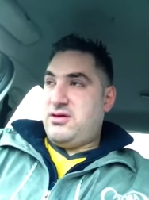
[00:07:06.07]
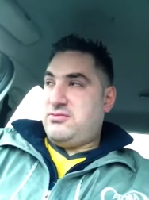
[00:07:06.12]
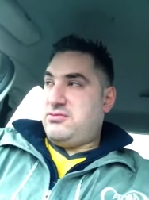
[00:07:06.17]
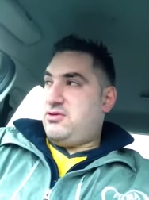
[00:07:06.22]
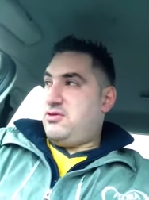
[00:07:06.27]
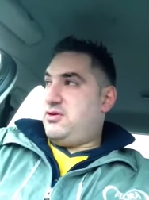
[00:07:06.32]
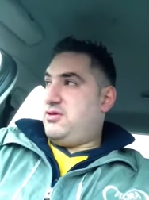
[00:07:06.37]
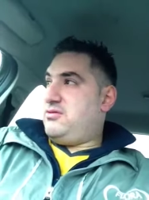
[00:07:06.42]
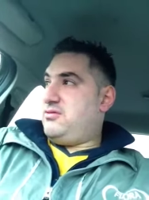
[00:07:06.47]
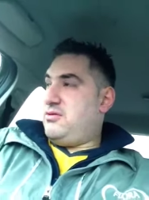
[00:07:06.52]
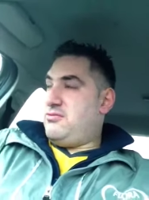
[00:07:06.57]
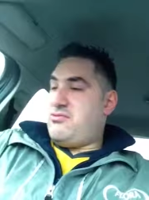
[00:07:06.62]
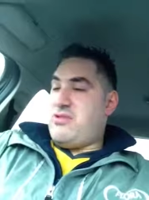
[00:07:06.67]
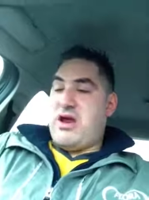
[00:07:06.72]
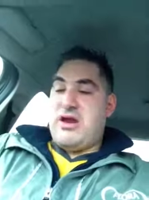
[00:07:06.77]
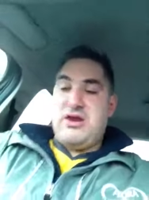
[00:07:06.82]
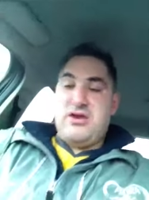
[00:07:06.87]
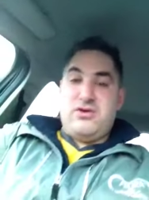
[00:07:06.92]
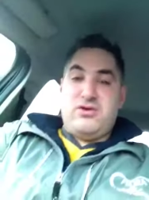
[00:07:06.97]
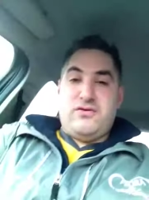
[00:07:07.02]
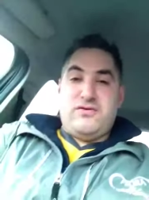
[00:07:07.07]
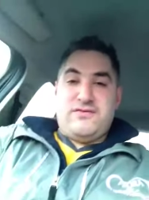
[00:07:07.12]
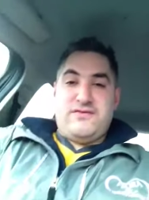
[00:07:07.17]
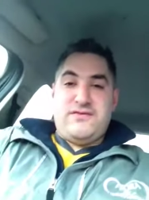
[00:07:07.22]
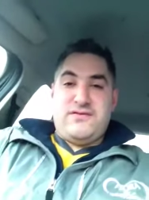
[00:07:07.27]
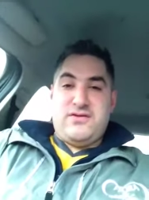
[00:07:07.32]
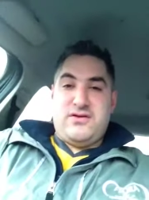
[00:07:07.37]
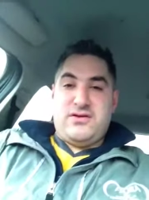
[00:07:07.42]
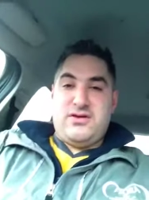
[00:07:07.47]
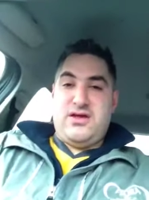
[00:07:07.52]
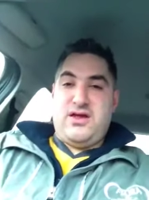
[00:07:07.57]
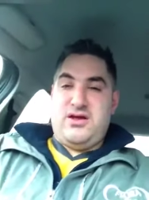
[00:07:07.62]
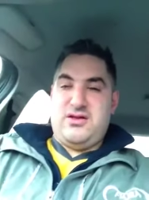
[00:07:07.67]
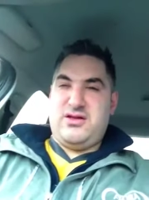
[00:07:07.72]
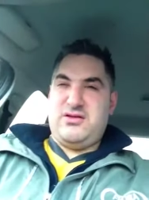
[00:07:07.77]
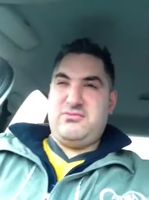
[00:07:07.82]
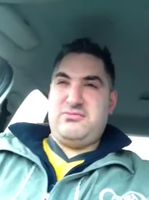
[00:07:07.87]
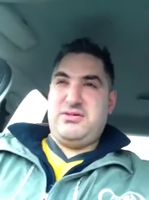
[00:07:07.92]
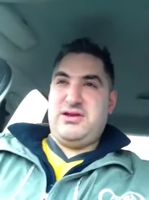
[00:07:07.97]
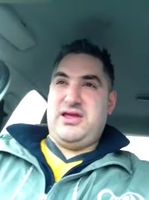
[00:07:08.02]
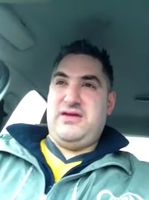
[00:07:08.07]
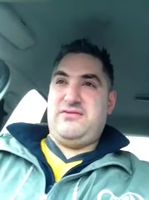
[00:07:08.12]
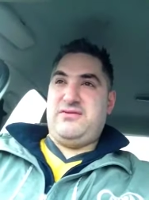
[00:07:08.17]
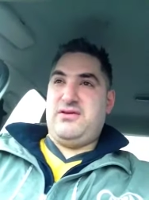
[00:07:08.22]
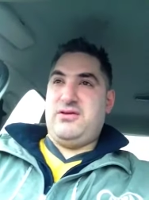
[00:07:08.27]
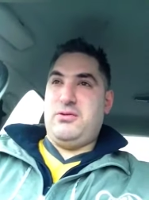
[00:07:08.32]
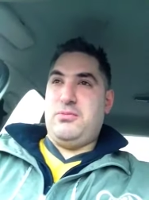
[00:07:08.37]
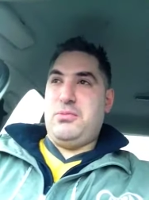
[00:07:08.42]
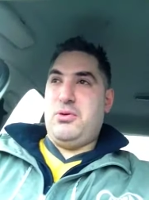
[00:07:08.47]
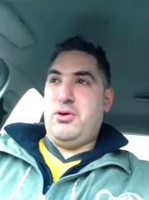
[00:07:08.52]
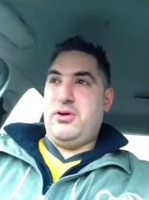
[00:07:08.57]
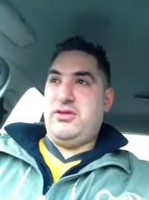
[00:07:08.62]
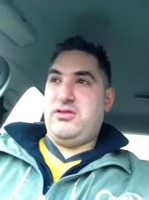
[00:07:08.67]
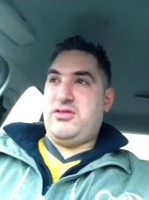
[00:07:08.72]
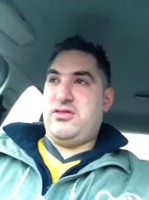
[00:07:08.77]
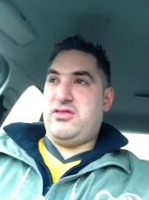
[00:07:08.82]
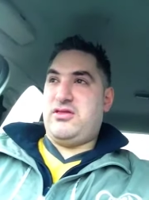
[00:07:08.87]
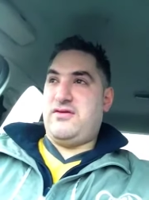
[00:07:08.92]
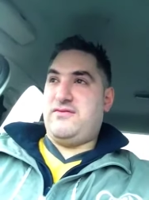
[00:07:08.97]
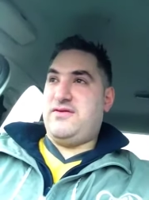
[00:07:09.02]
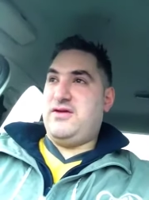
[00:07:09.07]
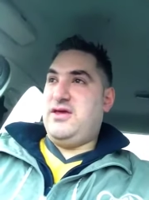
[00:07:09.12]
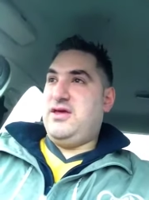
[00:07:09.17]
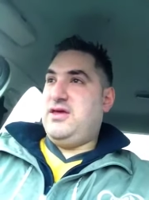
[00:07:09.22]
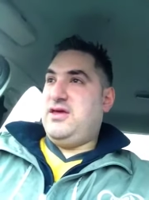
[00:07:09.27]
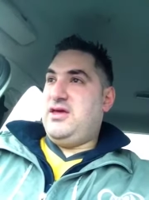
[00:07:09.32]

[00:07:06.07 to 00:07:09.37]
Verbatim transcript: I'm doing it. I'm rounding it off. You know, I don't believe in little points and stuff.